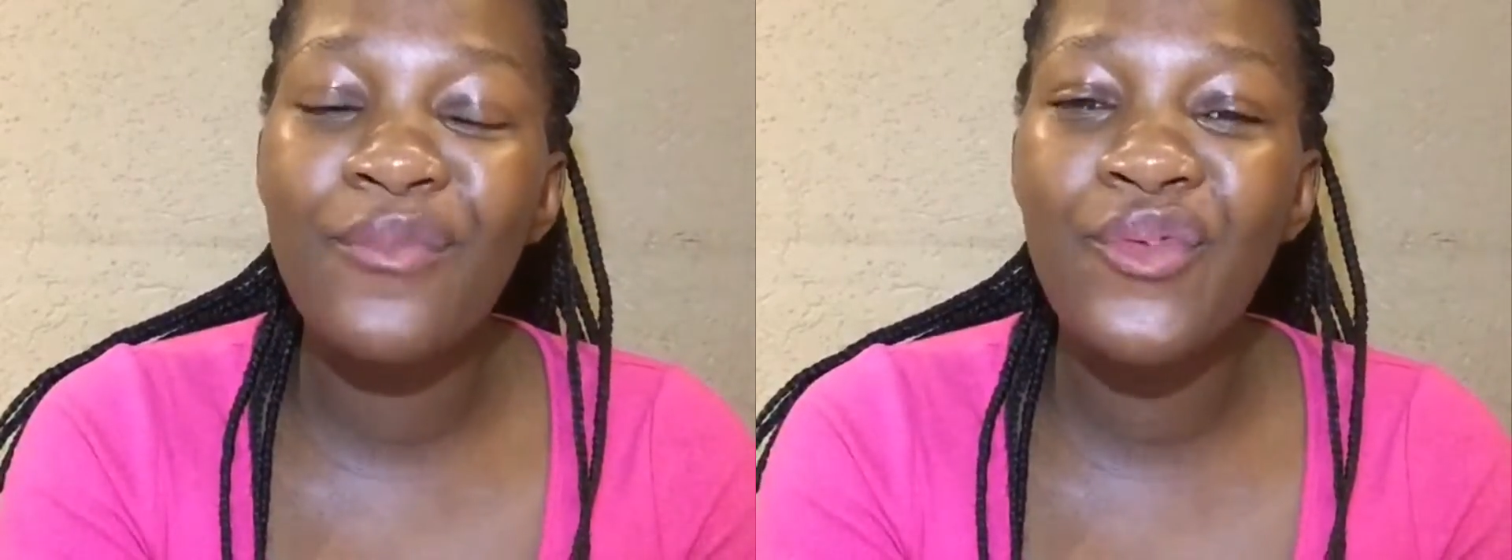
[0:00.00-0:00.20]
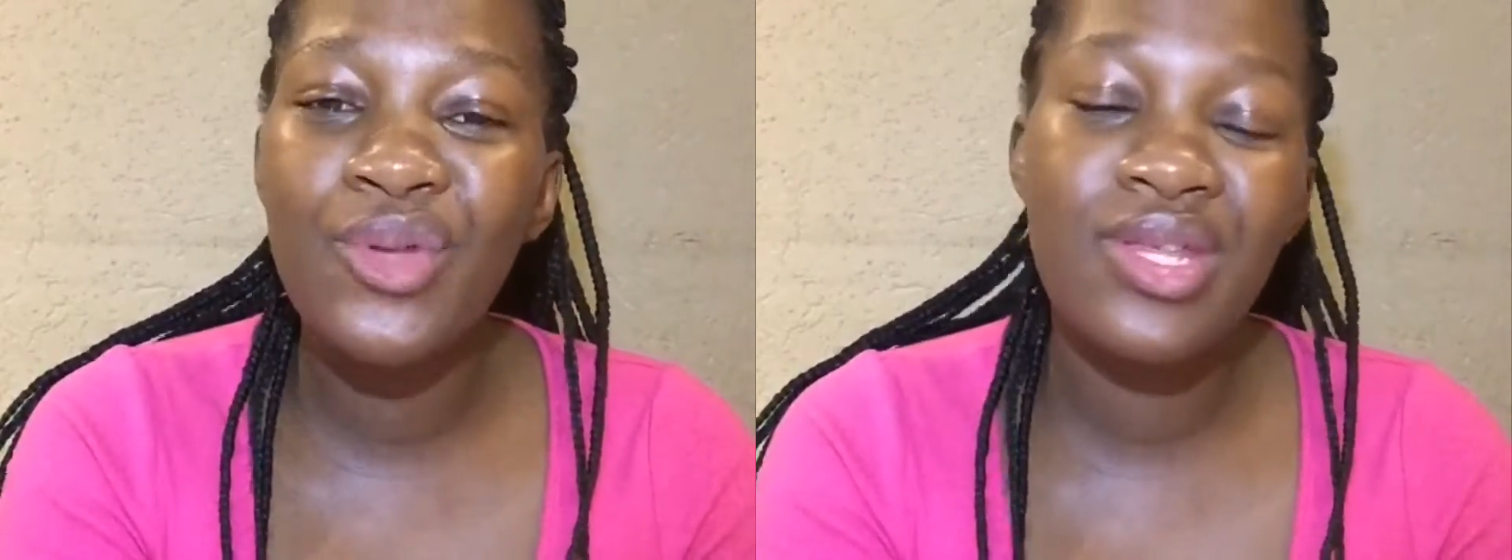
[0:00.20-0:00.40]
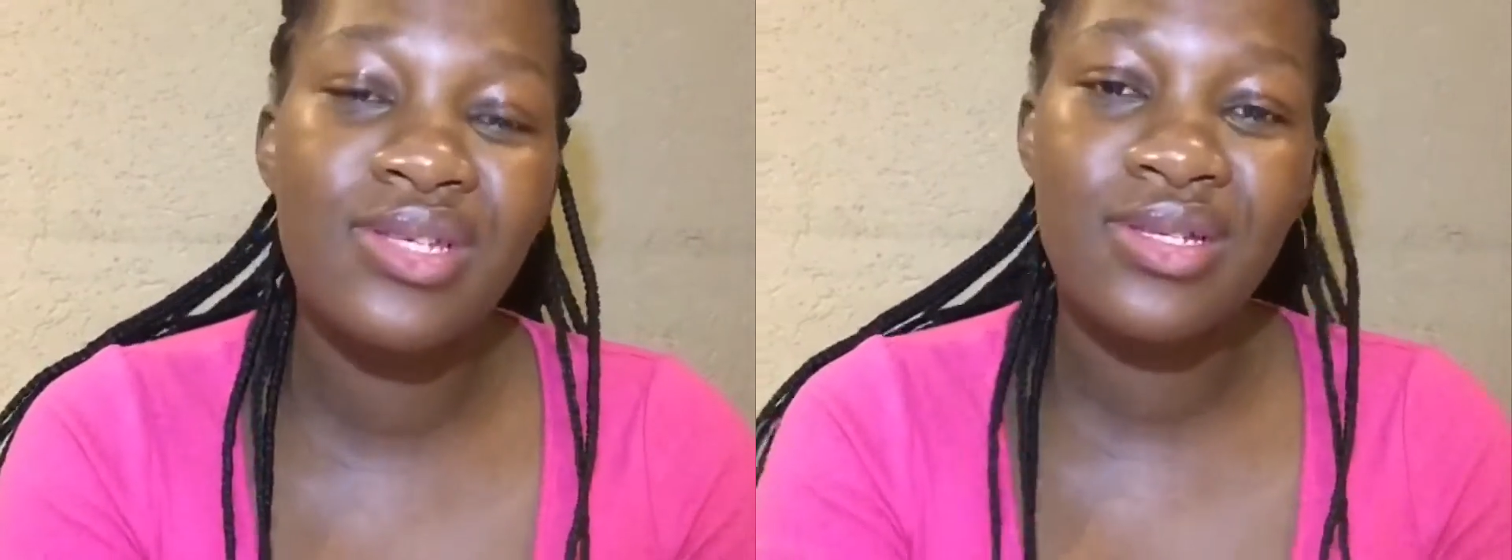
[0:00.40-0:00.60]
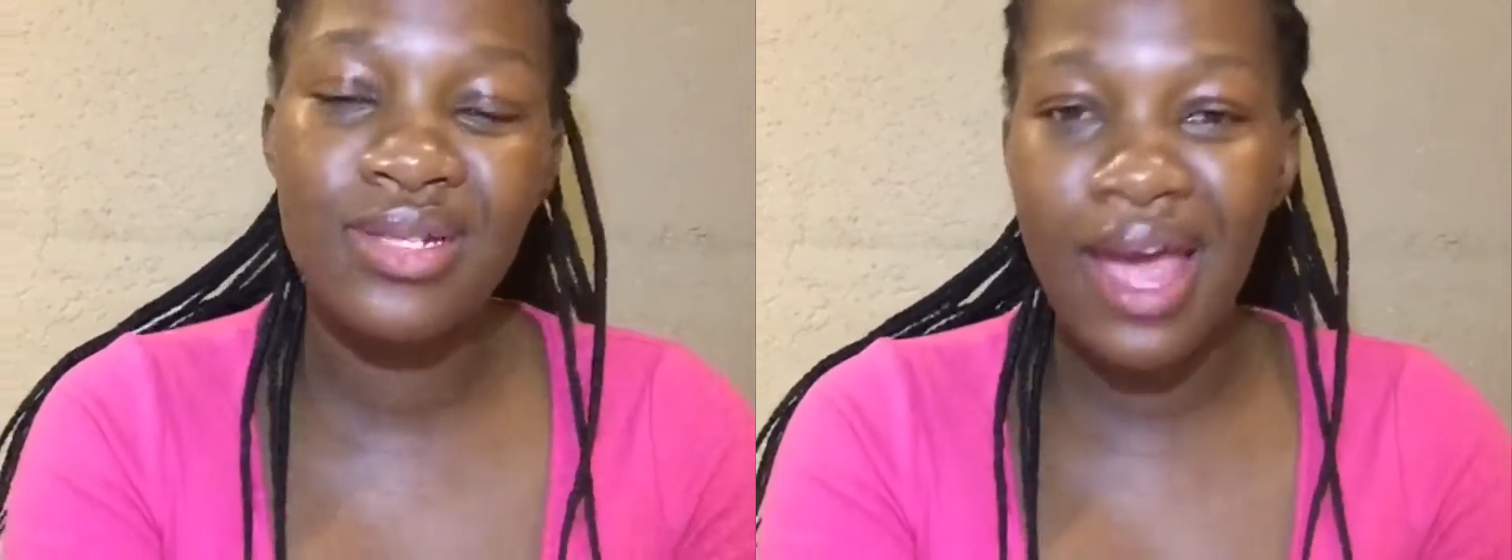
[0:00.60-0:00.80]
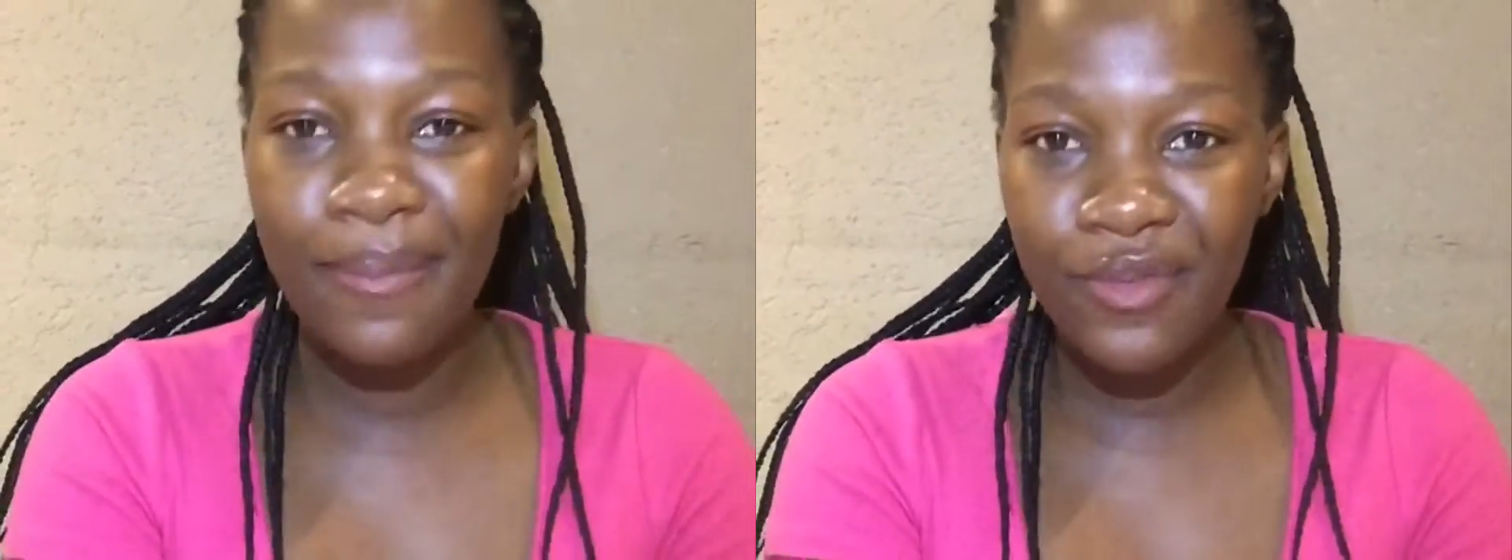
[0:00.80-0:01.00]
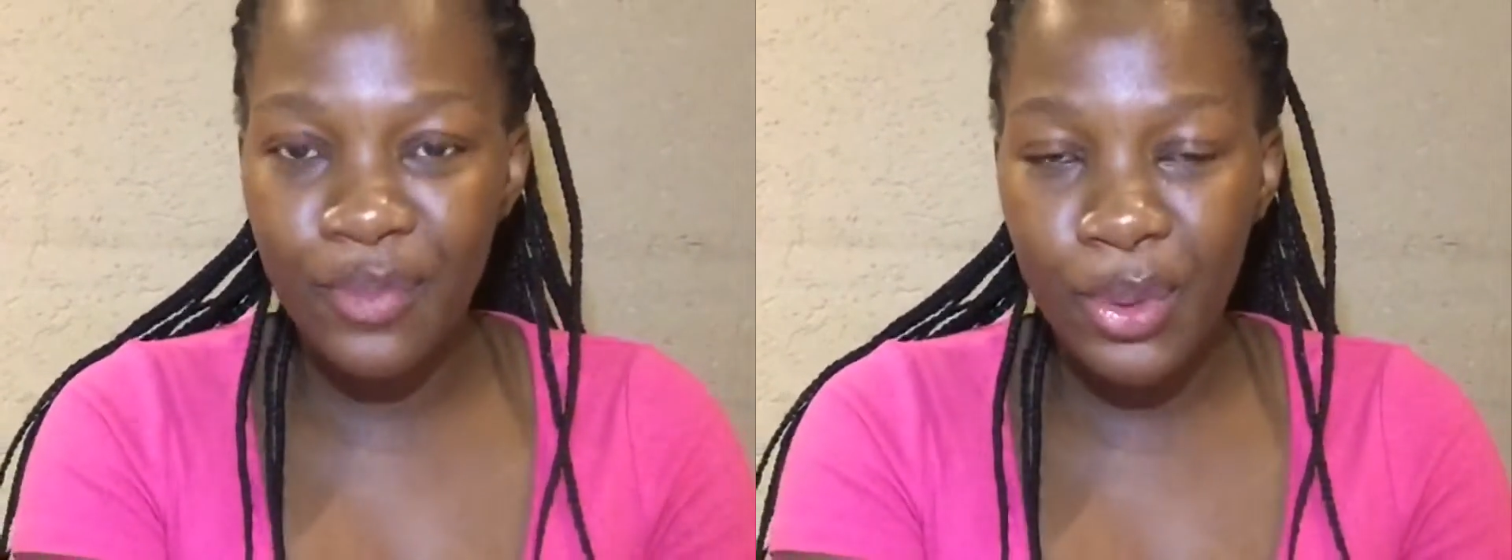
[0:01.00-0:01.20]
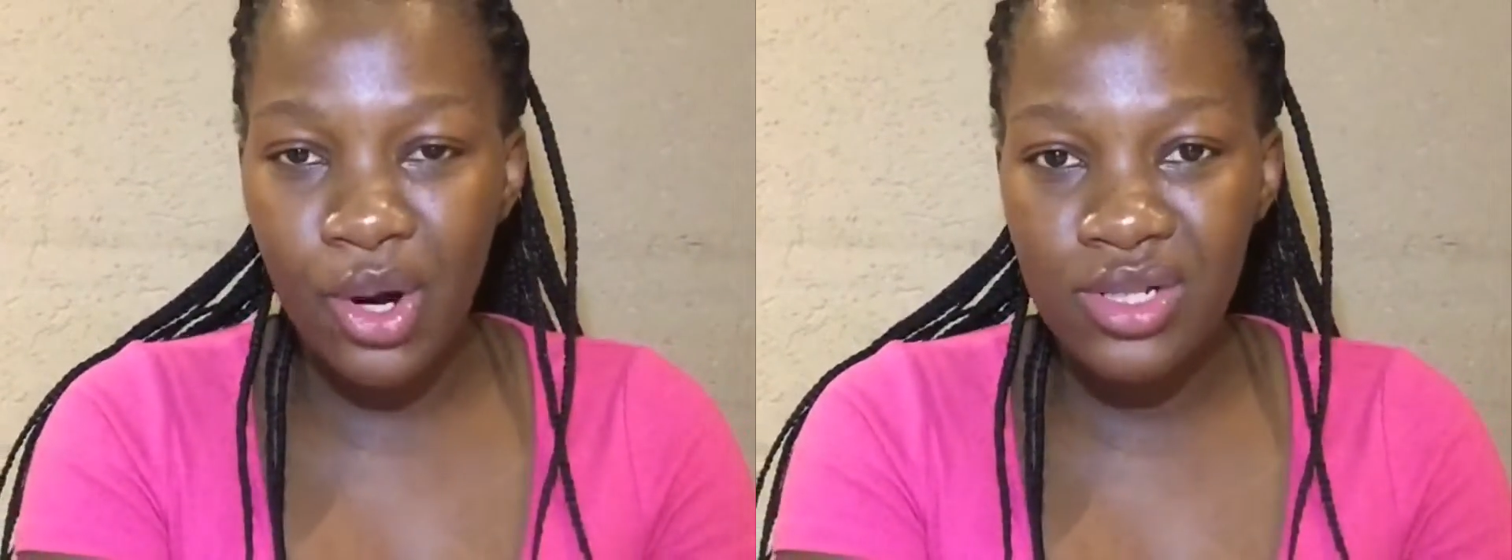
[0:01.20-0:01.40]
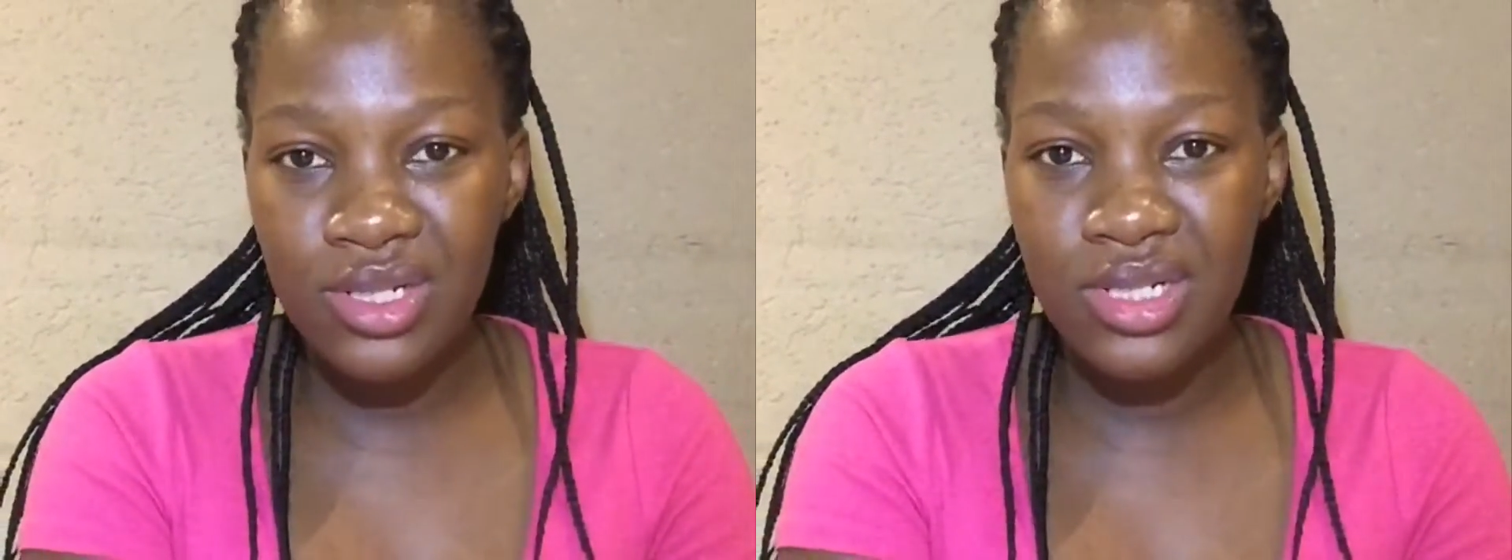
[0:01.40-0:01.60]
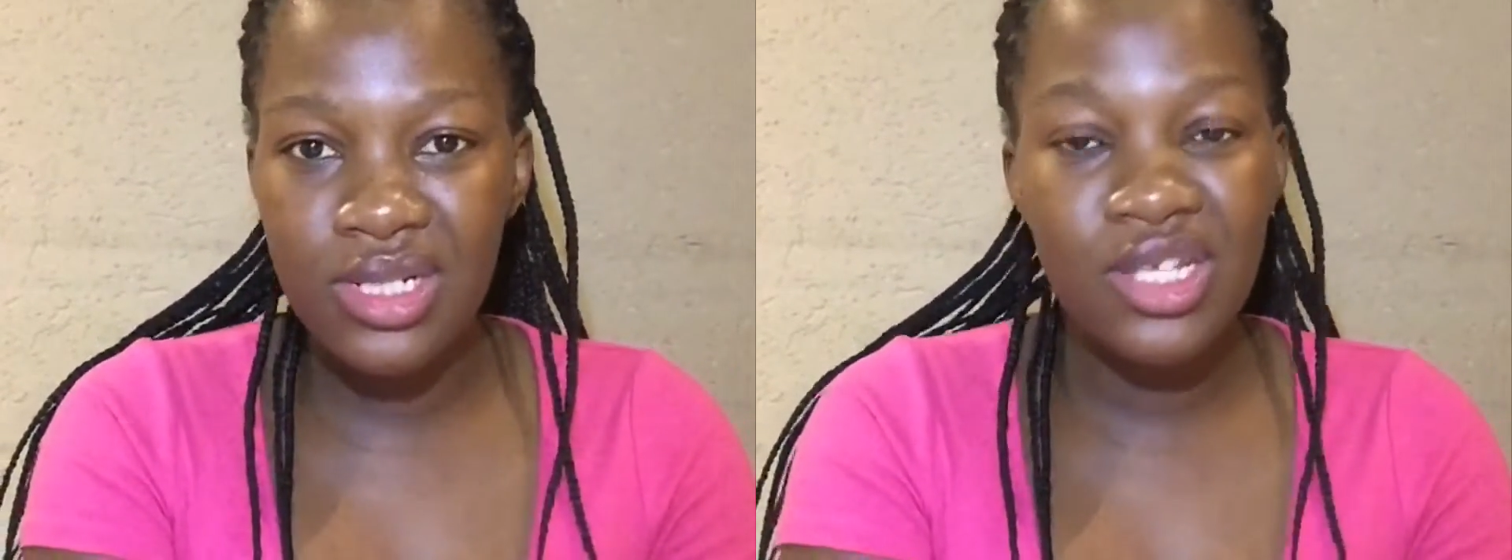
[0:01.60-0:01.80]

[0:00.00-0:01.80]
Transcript: for this type of porosity,